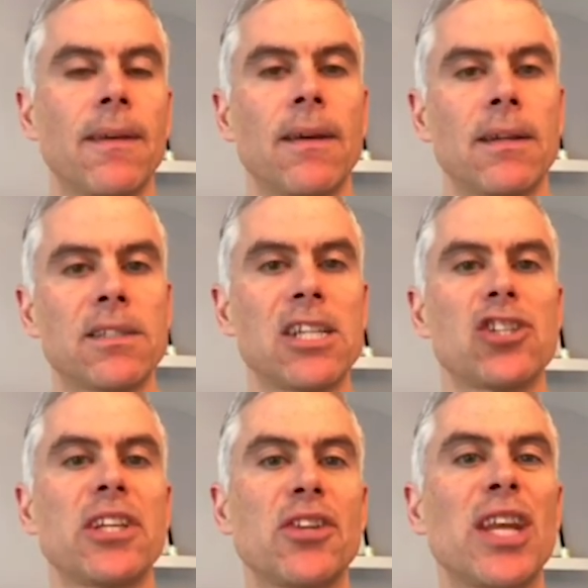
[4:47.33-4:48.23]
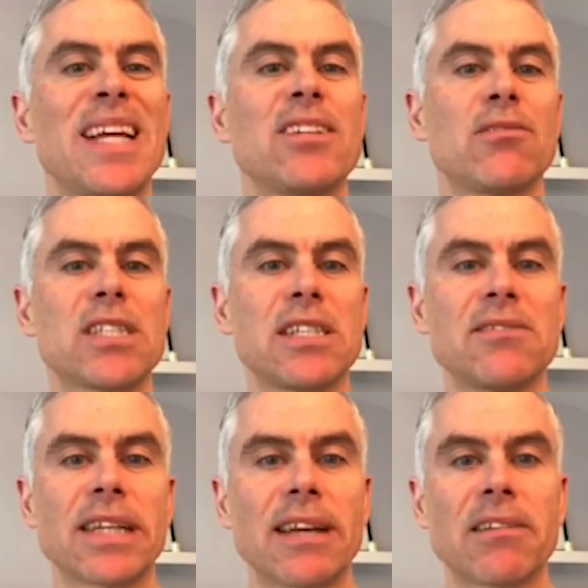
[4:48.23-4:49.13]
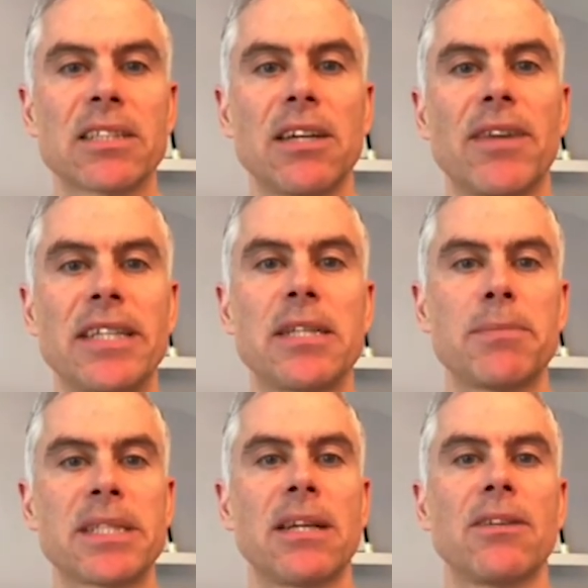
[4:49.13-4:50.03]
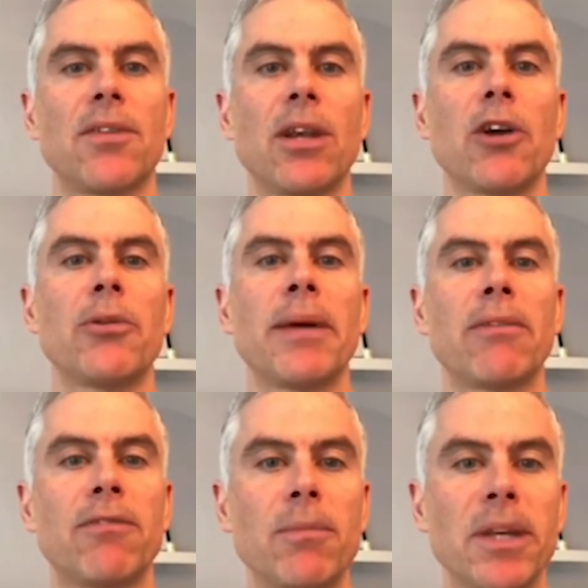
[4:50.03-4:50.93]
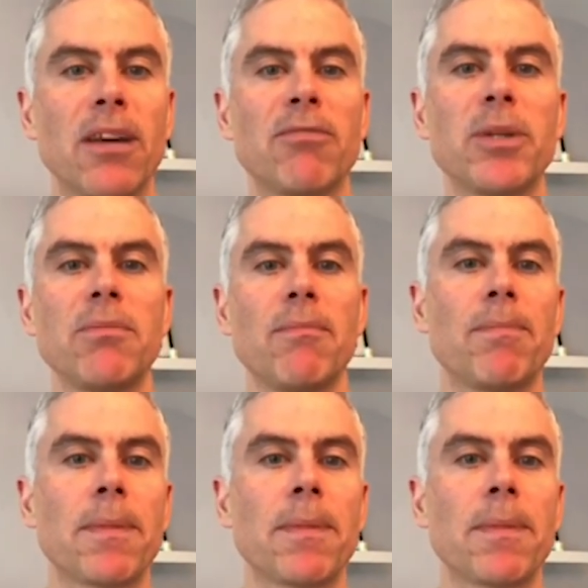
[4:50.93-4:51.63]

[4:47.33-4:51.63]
Essentially, the lender receives a guarantee of 80% of the loan amount from the government,